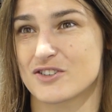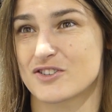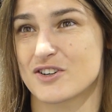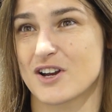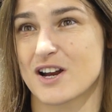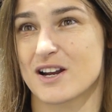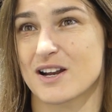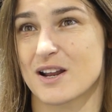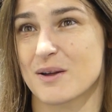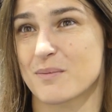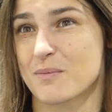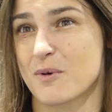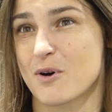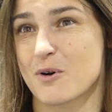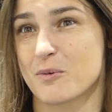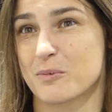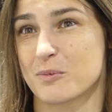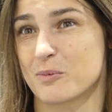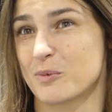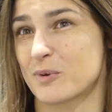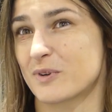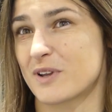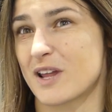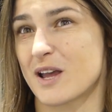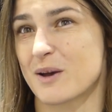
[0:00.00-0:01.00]
share that
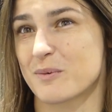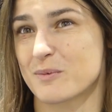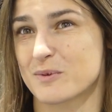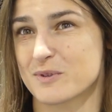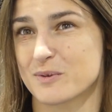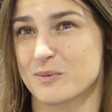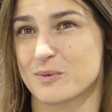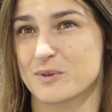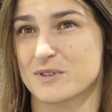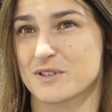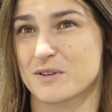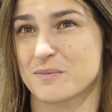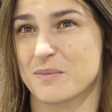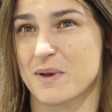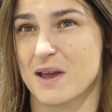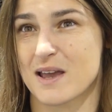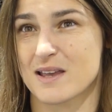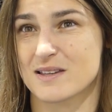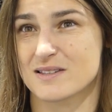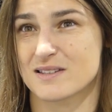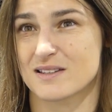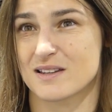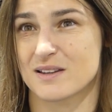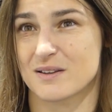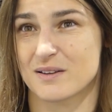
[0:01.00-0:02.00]
moment with them was, was amazing.